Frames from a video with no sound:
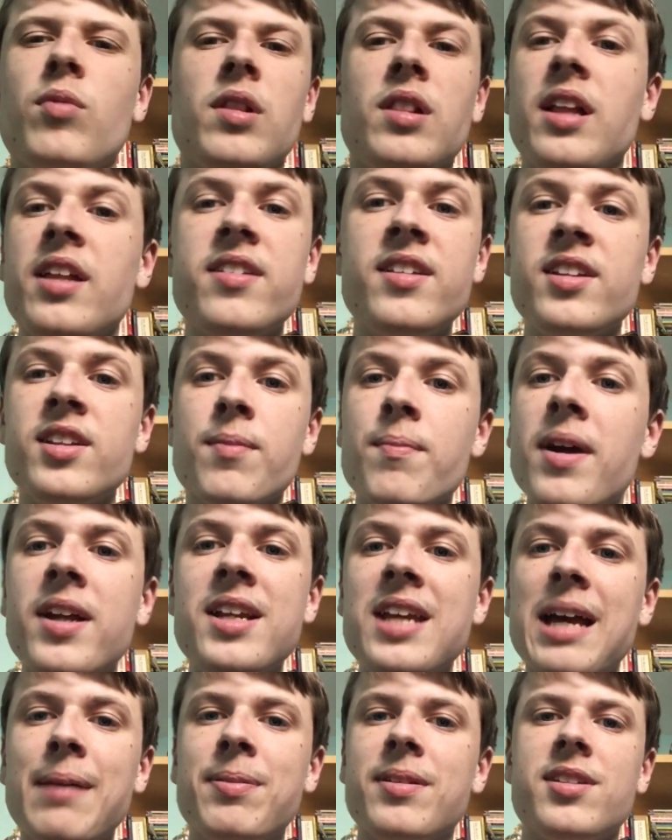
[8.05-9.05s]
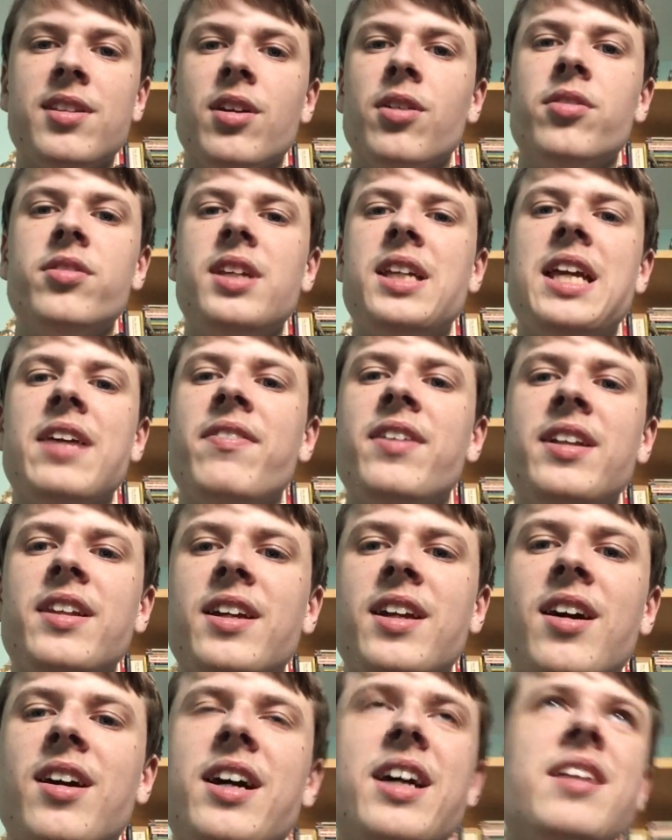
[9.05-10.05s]
listening to many episodes and giving
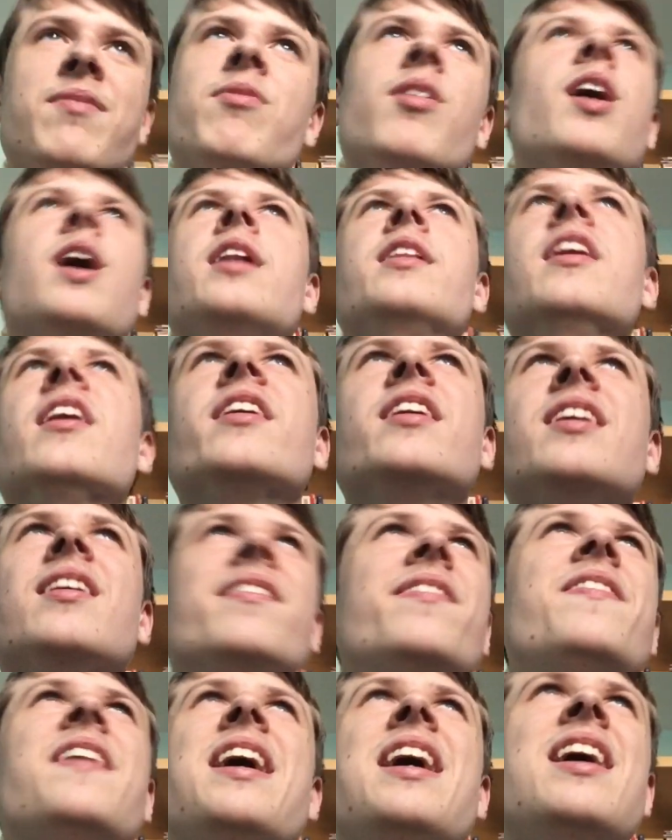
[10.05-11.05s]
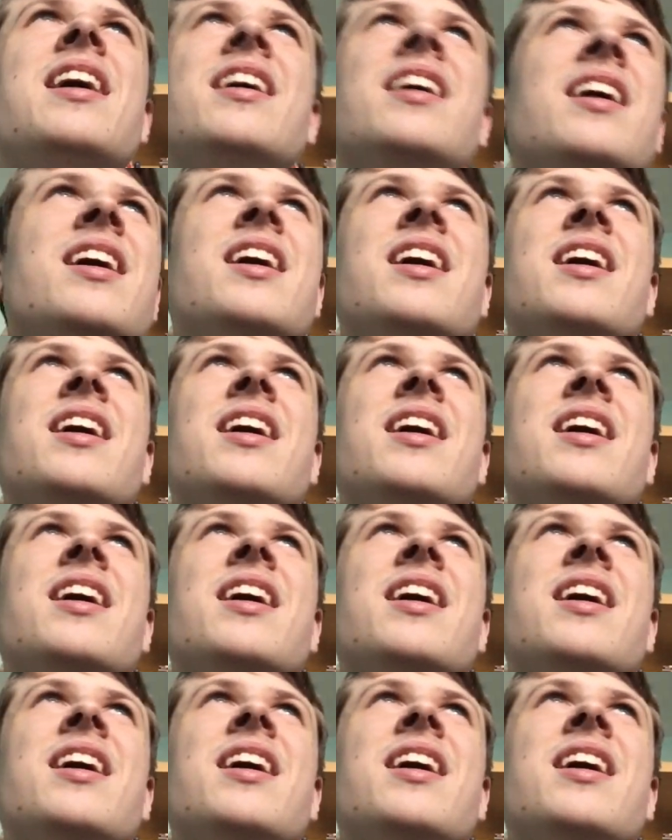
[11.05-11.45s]
the guy Brian Dunning a fair